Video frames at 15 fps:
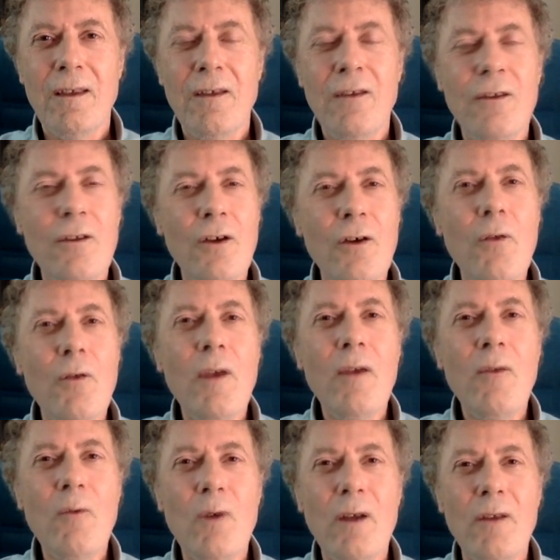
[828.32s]

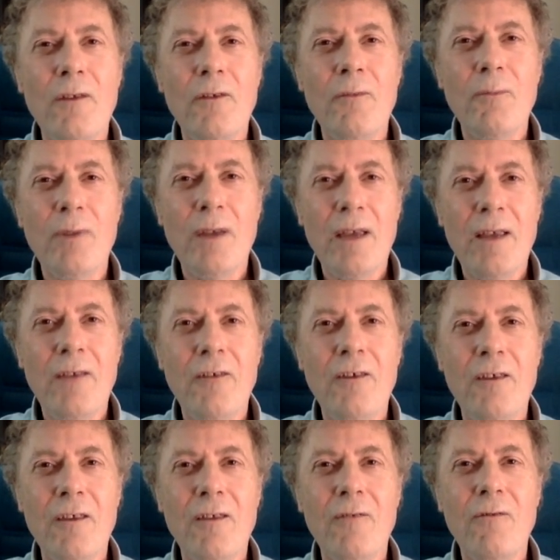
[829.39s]
knowing one's place
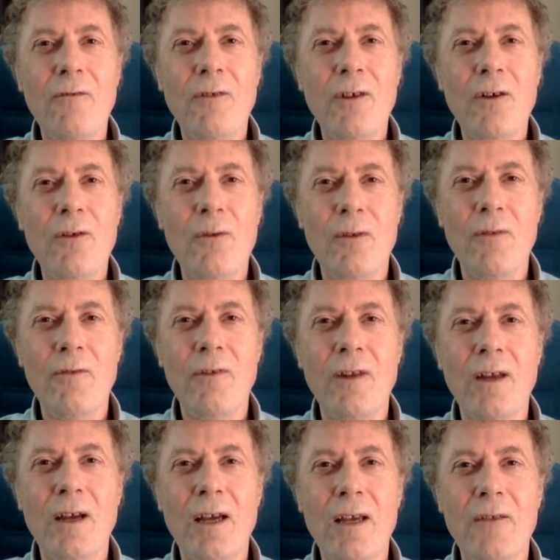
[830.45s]
in the flow of
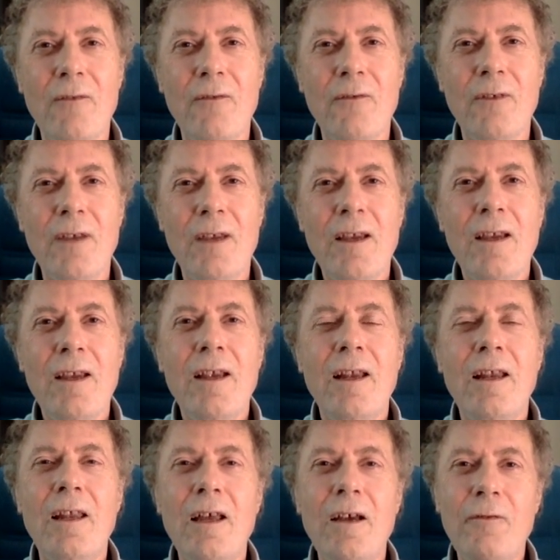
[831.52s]
life,
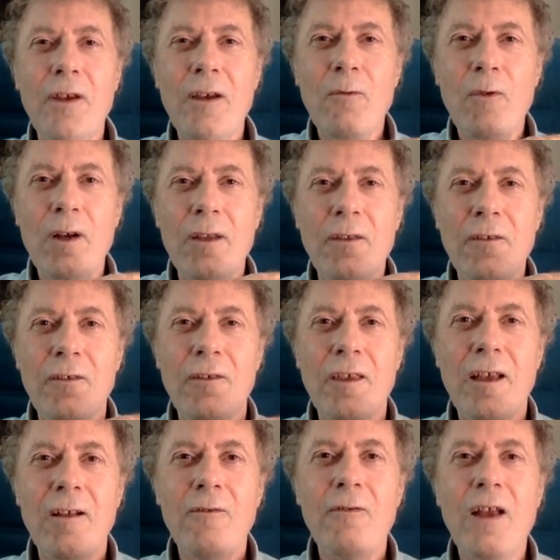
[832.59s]
loving
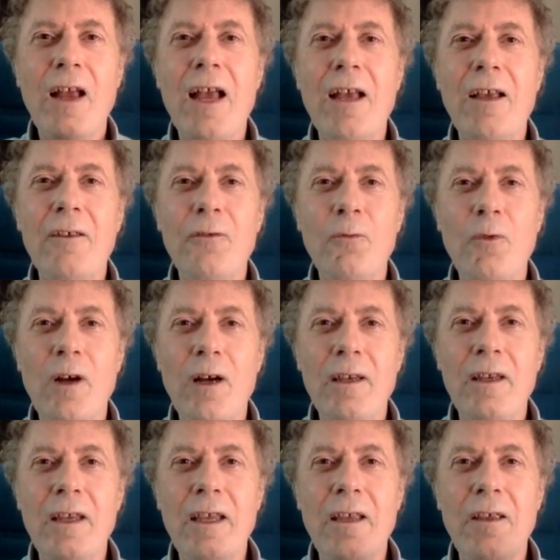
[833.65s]
oneself as
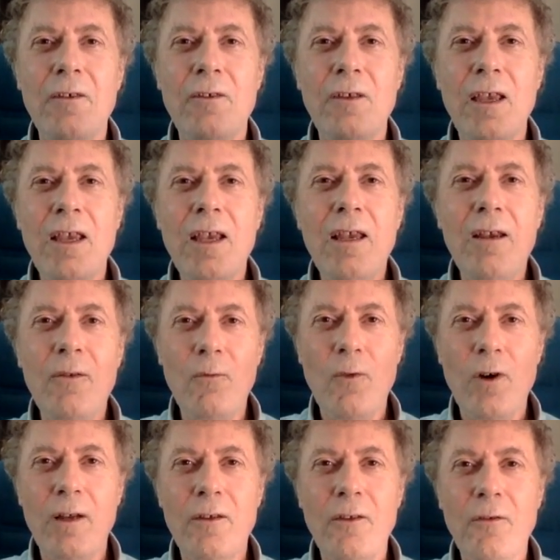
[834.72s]
one is in
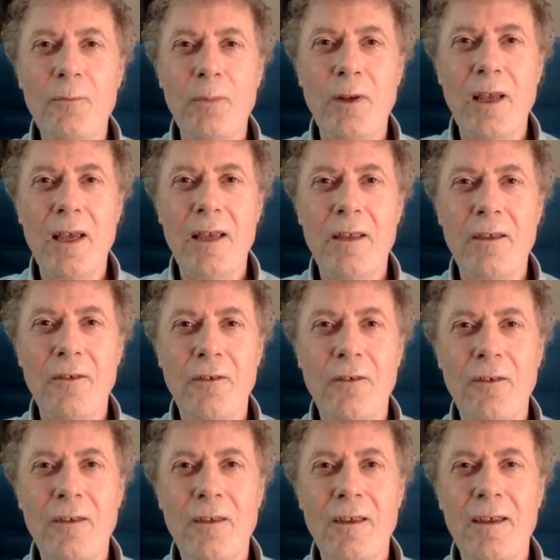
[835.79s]
one's
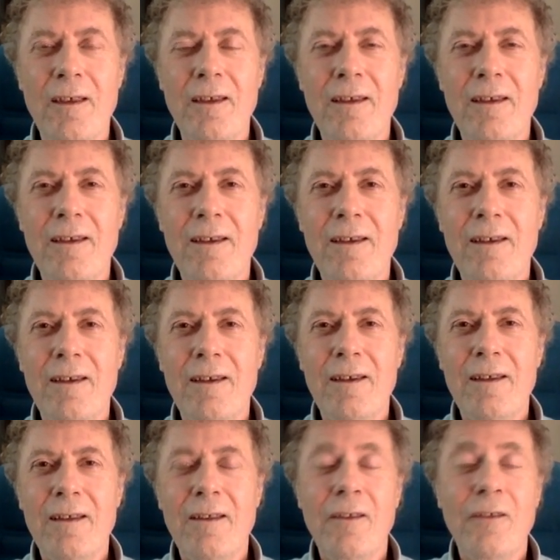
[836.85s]
place.
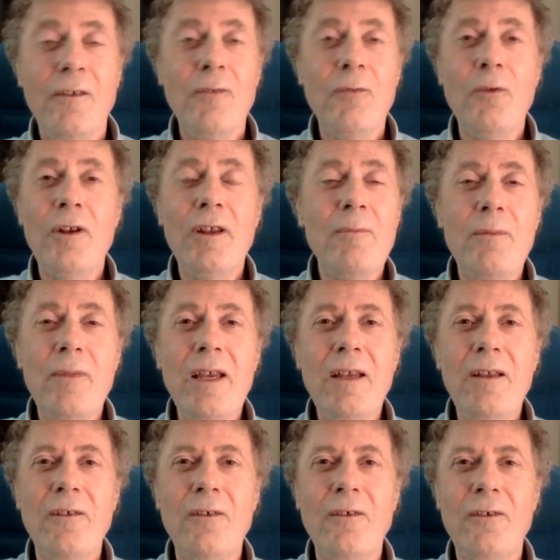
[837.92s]
This is what it
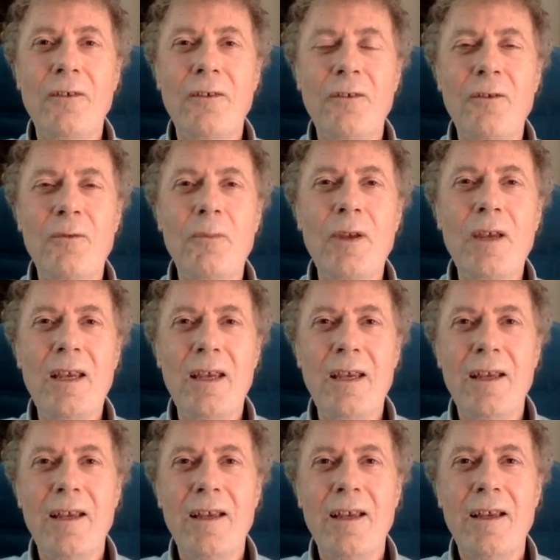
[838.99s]
means to
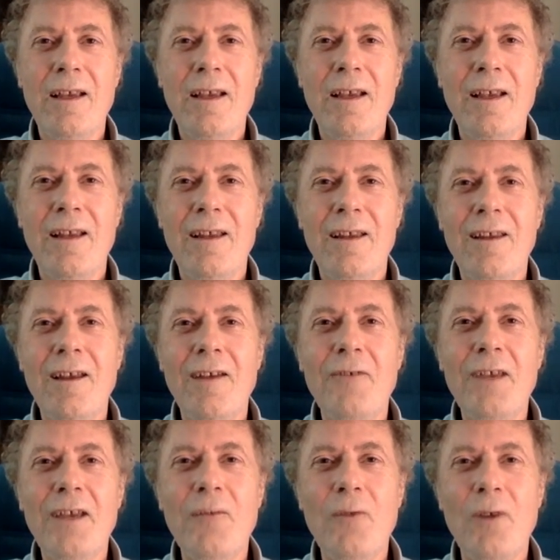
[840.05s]
be
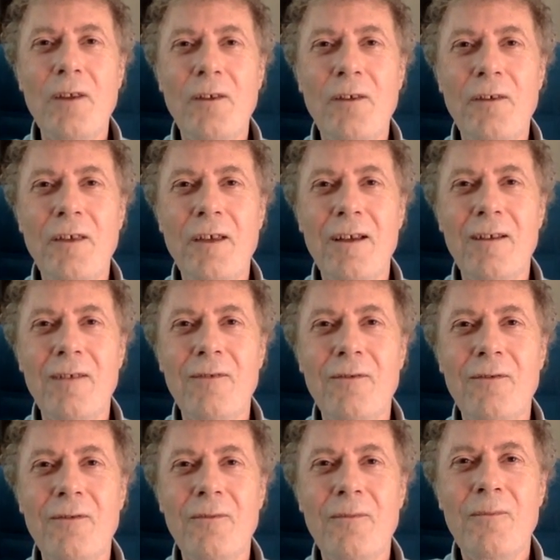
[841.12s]
loving oneself,
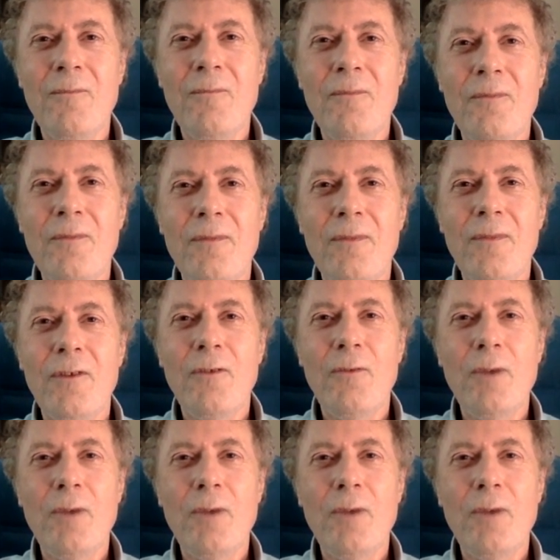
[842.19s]
to